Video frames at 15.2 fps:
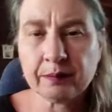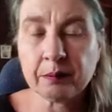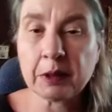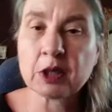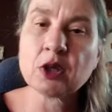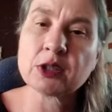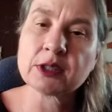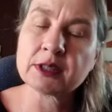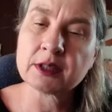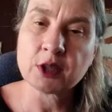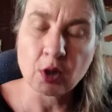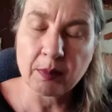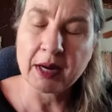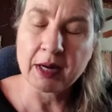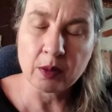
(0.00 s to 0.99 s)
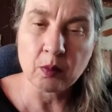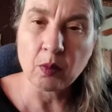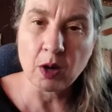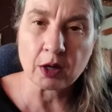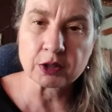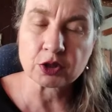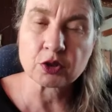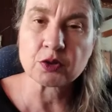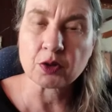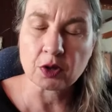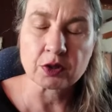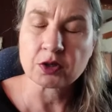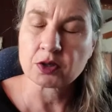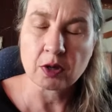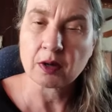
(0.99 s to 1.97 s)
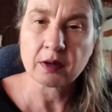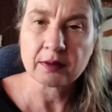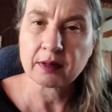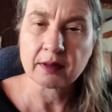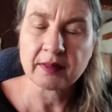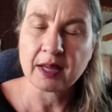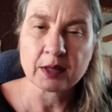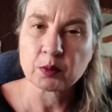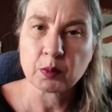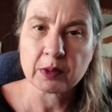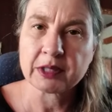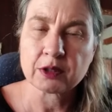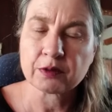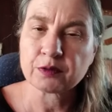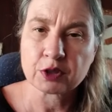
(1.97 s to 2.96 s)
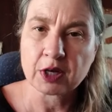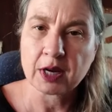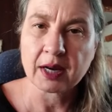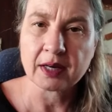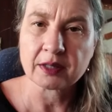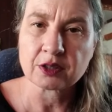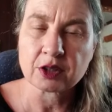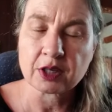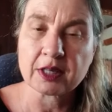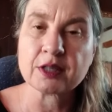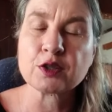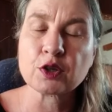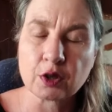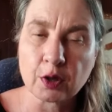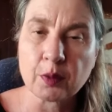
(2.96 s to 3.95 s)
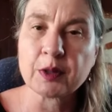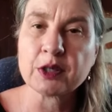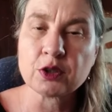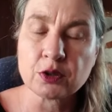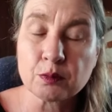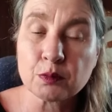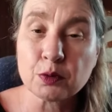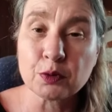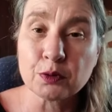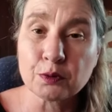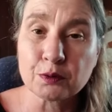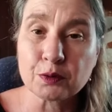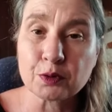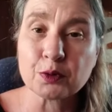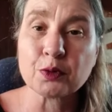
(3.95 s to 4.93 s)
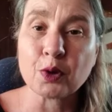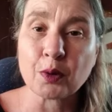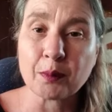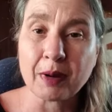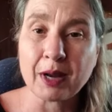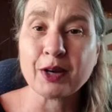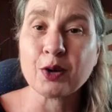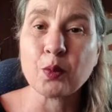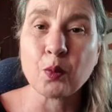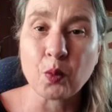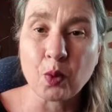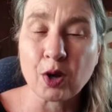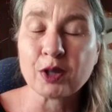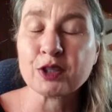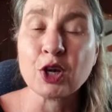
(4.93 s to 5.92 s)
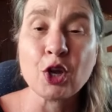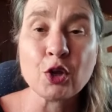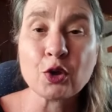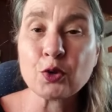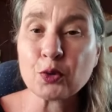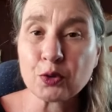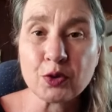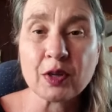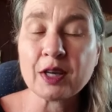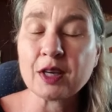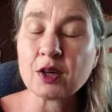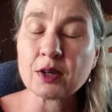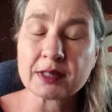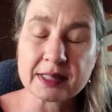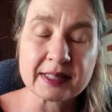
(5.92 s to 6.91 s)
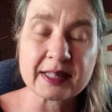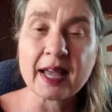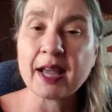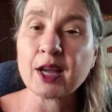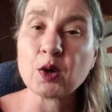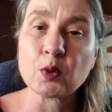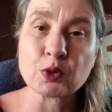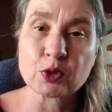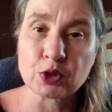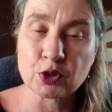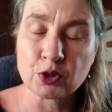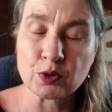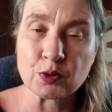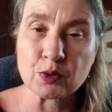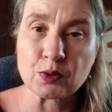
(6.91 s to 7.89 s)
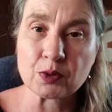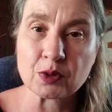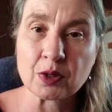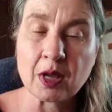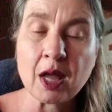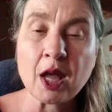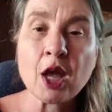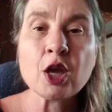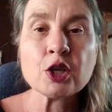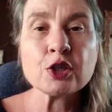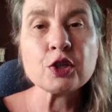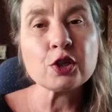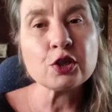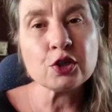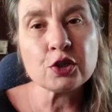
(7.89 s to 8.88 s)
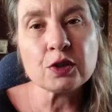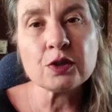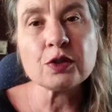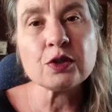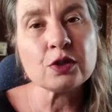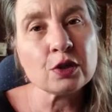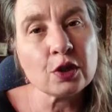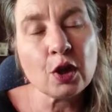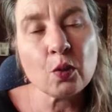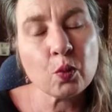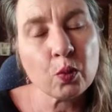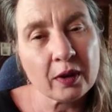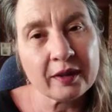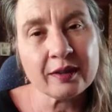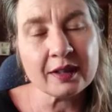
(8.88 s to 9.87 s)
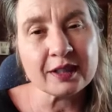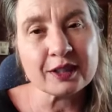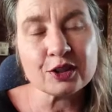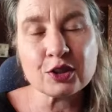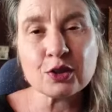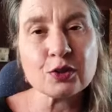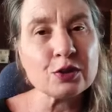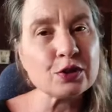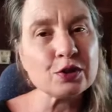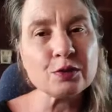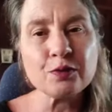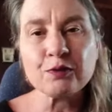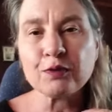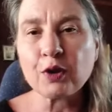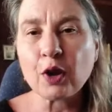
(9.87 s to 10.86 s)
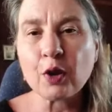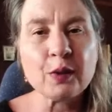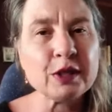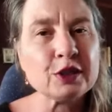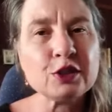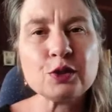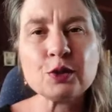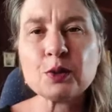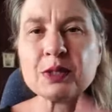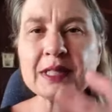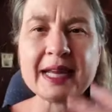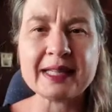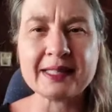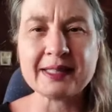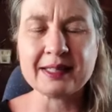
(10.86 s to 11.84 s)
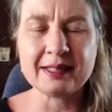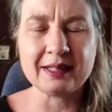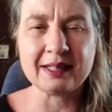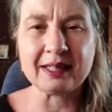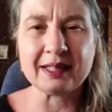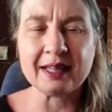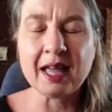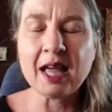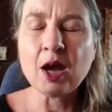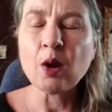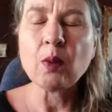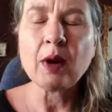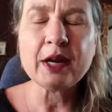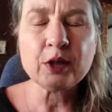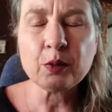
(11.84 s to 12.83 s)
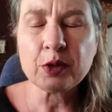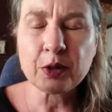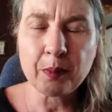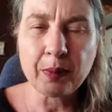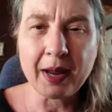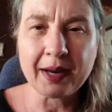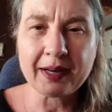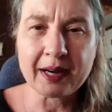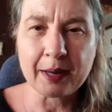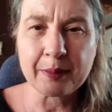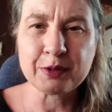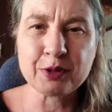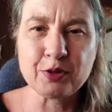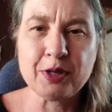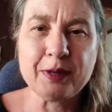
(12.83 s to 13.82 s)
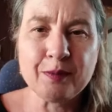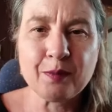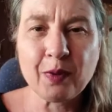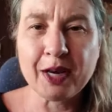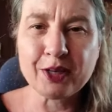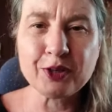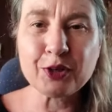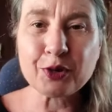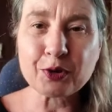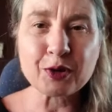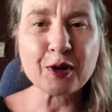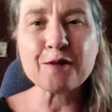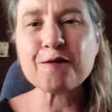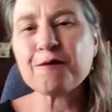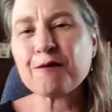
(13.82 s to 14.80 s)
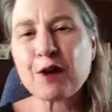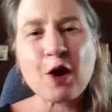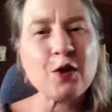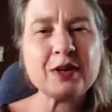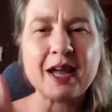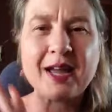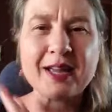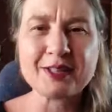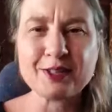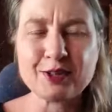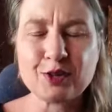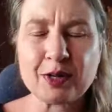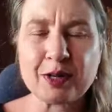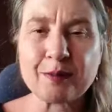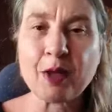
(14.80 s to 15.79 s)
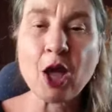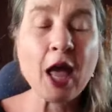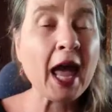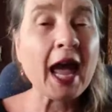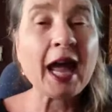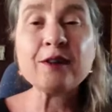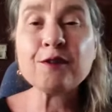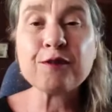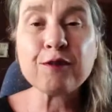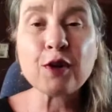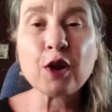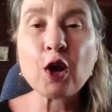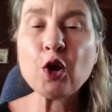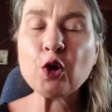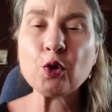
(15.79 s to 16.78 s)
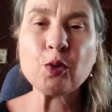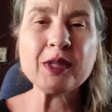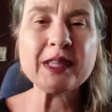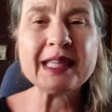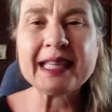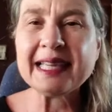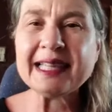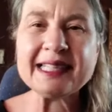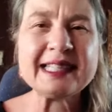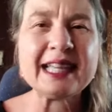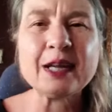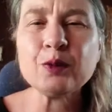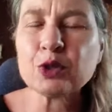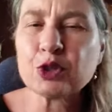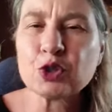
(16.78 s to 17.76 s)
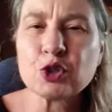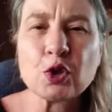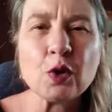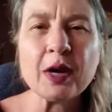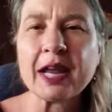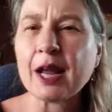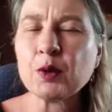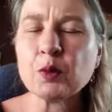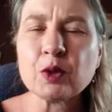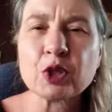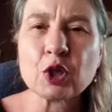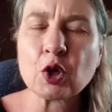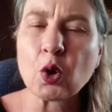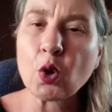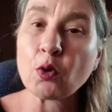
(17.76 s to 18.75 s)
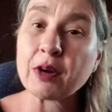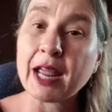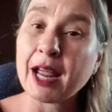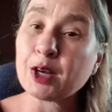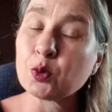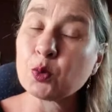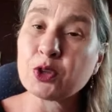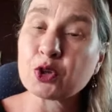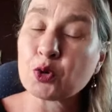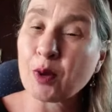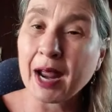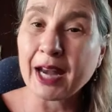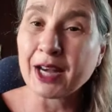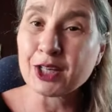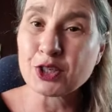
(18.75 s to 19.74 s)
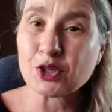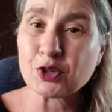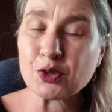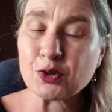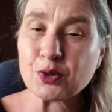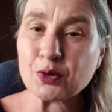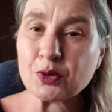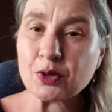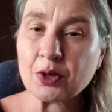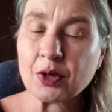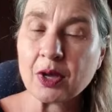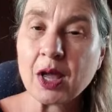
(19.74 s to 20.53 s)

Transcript: Because no matter what, you're not stronger than that wind of change. It's going to move you no matter what you think, say, or choose. So choose to go with it. Choose to flow into your destiny. Why do you want to paddle upstream when you could flow downstream and flow with ease and with joy and with glory and with gratitude?